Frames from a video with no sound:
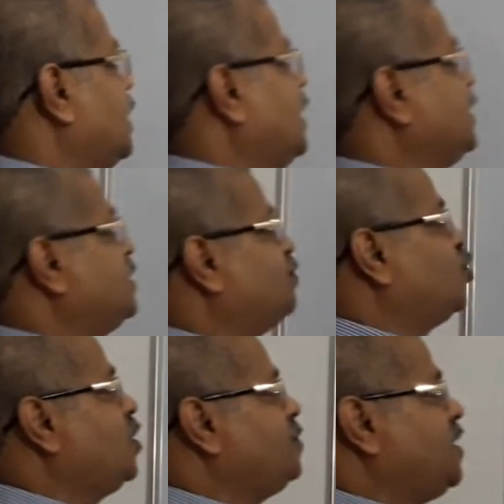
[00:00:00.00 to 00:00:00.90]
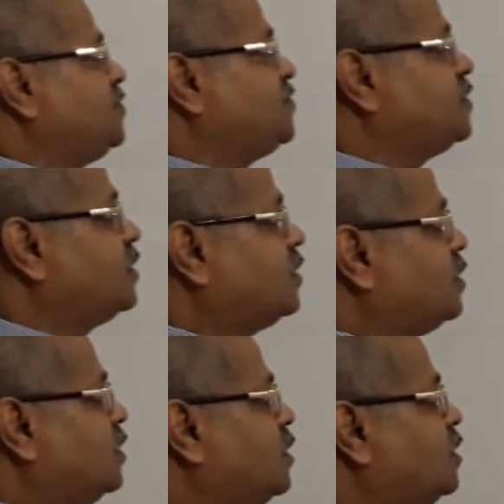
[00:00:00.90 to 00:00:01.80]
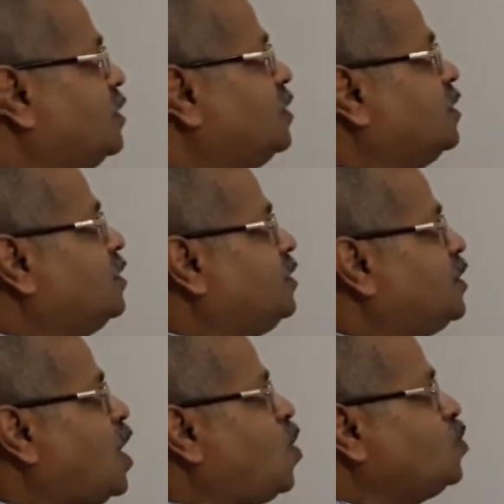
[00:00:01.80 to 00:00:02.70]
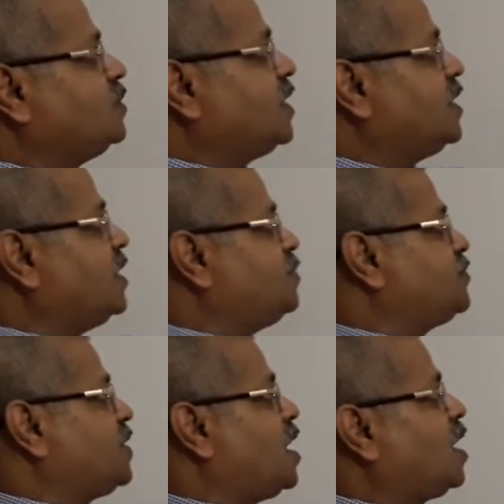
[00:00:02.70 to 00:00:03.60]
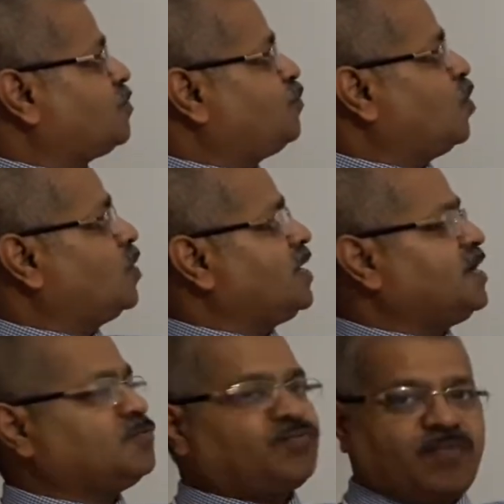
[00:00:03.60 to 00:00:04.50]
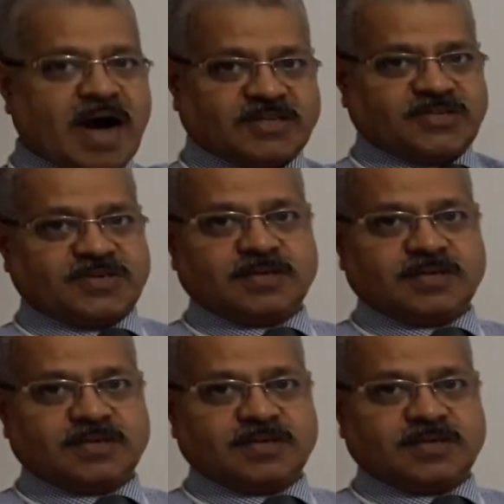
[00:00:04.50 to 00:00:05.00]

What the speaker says: and the poem is Now the Leaves Are Falling Fast,